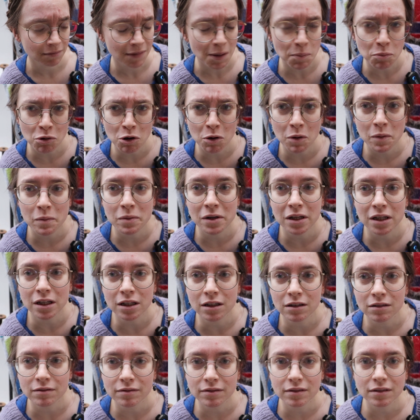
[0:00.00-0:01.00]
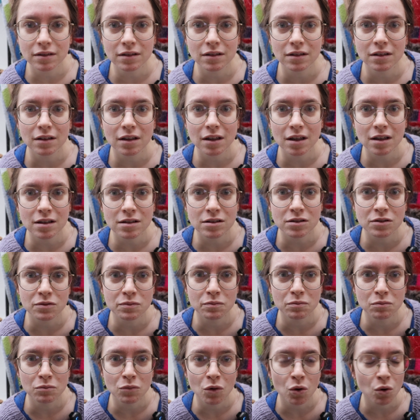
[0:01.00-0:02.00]
that probably
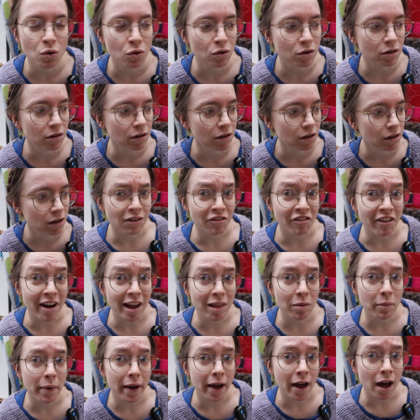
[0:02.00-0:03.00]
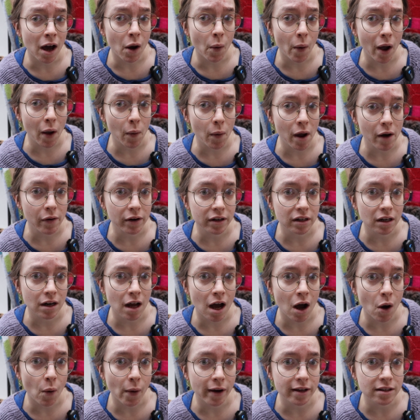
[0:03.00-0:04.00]
is more defined by how I wear it and
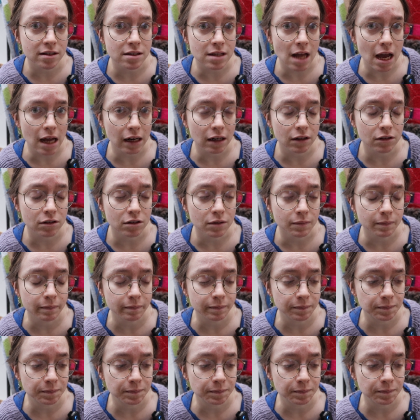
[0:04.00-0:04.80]
how I style it.